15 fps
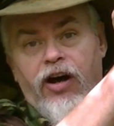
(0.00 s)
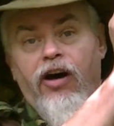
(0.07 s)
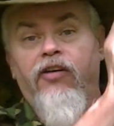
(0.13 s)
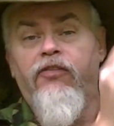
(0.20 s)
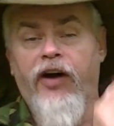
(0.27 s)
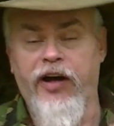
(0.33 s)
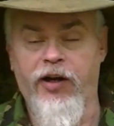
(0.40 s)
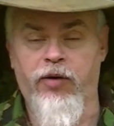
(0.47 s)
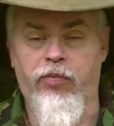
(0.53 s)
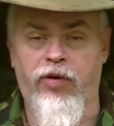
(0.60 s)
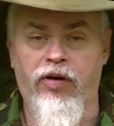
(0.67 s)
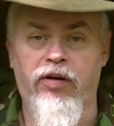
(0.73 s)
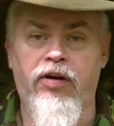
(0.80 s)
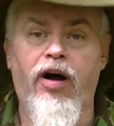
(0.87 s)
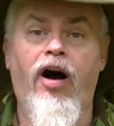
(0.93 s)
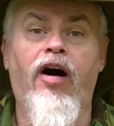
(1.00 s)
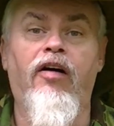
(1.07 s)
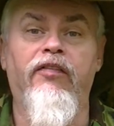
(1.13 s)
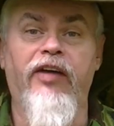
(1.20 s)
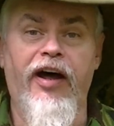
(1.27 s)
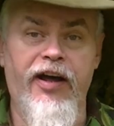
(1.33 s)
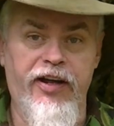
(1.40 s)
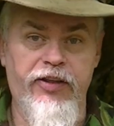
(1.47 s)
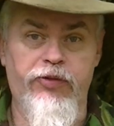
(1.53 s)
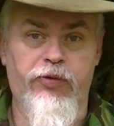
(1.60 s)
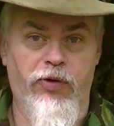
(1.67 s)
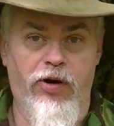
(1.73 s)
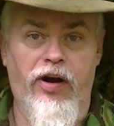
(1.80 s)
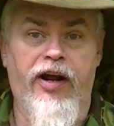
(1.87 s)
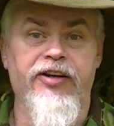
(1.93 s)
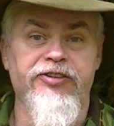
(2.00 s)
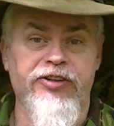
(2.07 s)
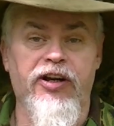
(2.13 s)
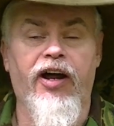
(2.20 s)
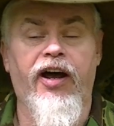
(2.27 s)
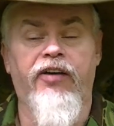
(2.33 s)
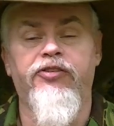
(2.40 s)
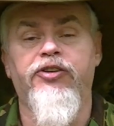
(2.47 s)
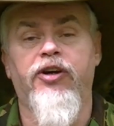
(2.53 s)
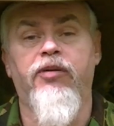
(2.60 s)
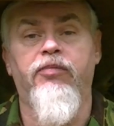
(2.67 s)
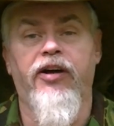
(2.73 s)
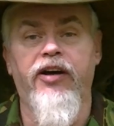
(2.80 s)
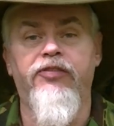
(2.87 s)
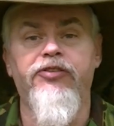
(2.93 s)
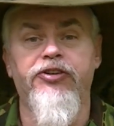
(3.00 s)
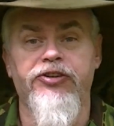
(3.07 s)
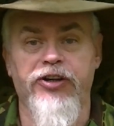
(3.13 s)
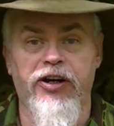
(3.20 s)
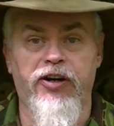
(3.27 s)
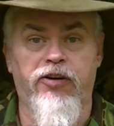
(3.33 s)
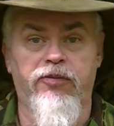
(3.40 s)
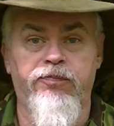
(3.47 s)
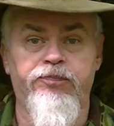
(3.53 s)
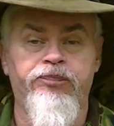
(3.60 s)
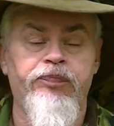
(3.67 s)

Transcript: available on the 8th run. I still have some left to sell.